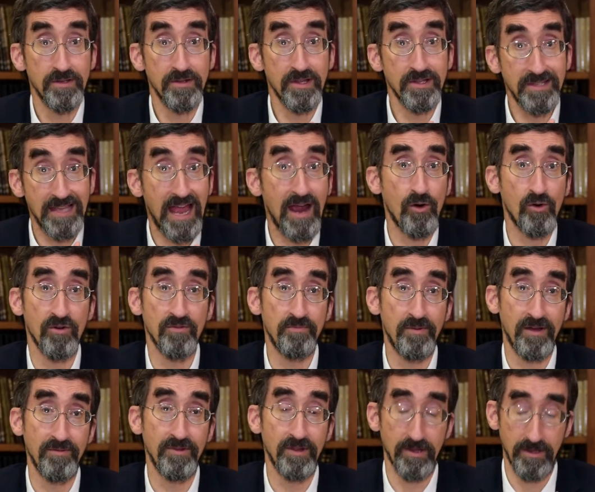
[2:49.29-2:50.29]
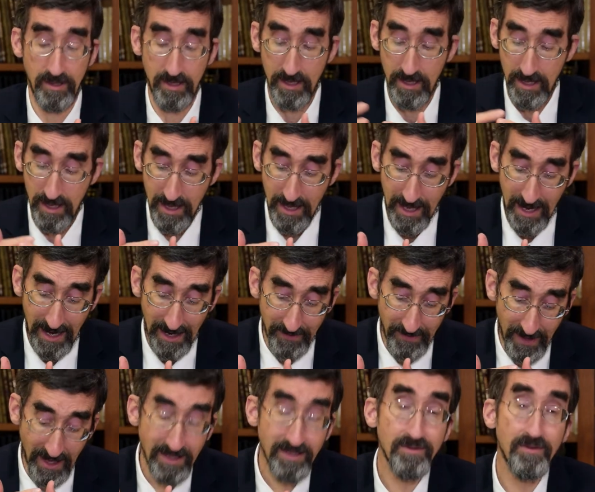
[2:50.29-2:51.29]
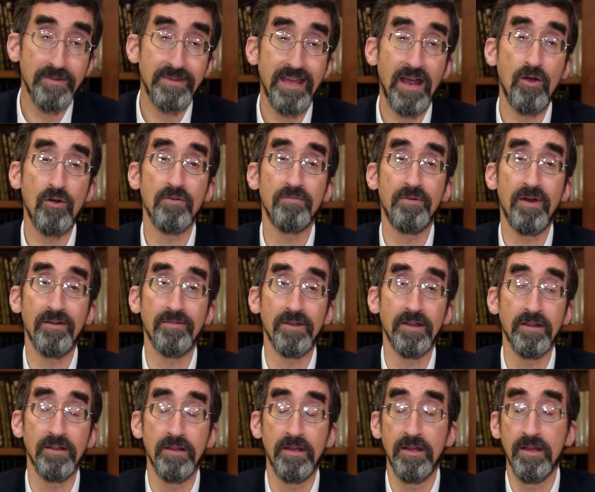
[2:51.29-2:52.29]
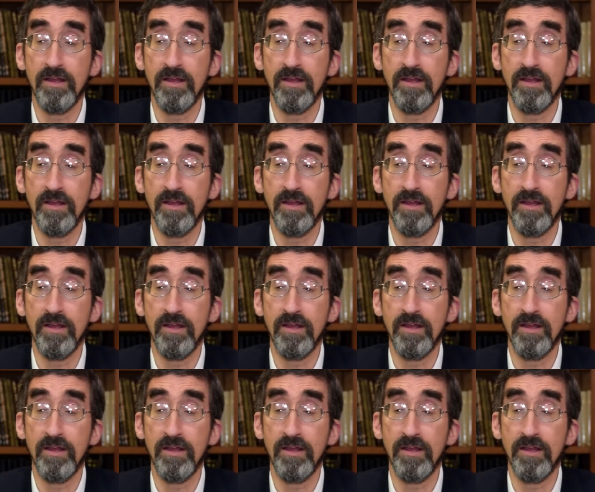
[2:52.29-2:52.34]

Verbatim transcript: the Tower of Babel. And at the end of the Tower of Babel,